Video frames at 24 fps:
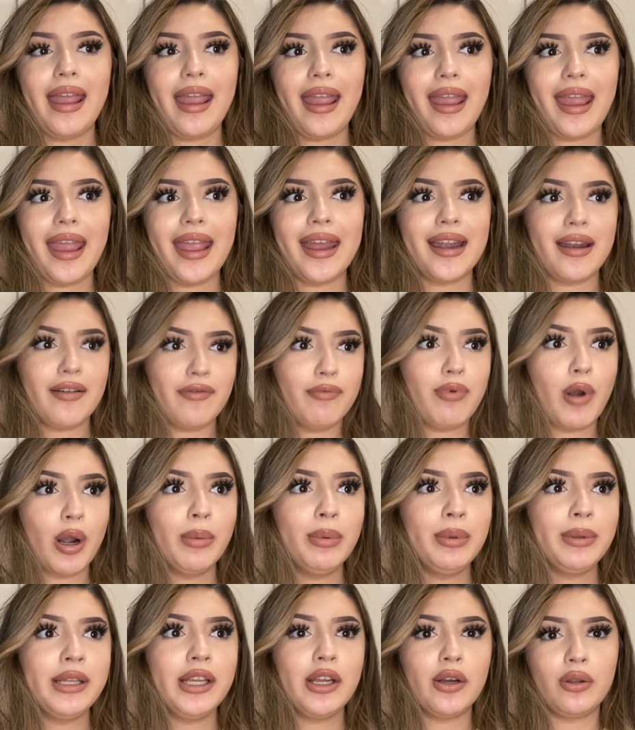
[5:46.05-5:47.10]
And I've
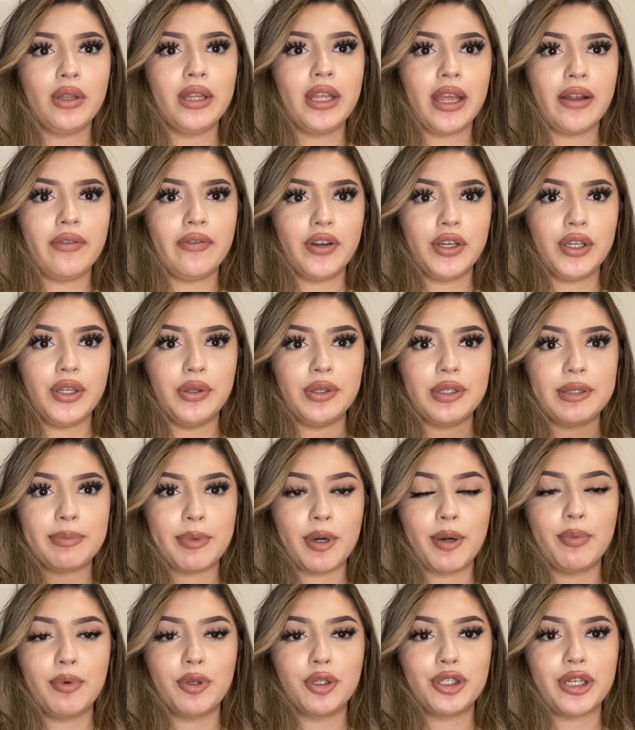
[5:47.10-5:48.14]
probably only ever used
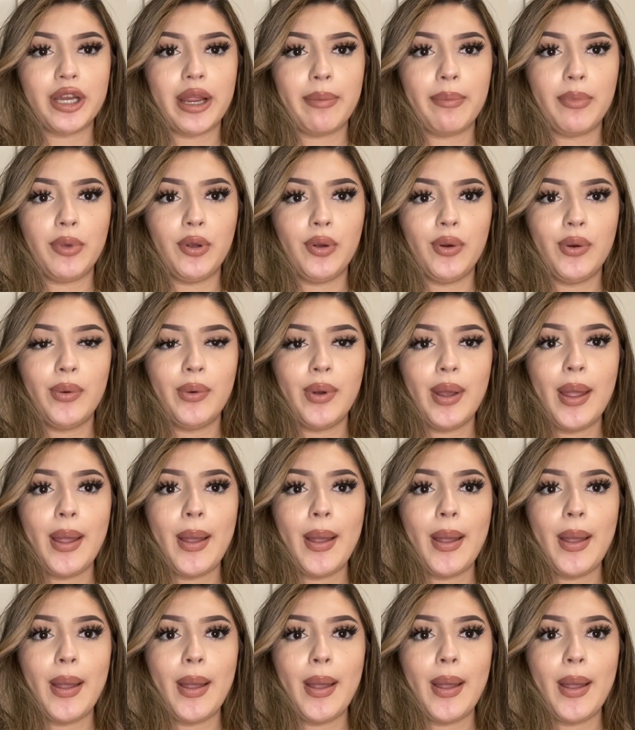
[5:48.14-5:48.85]
purple shampoo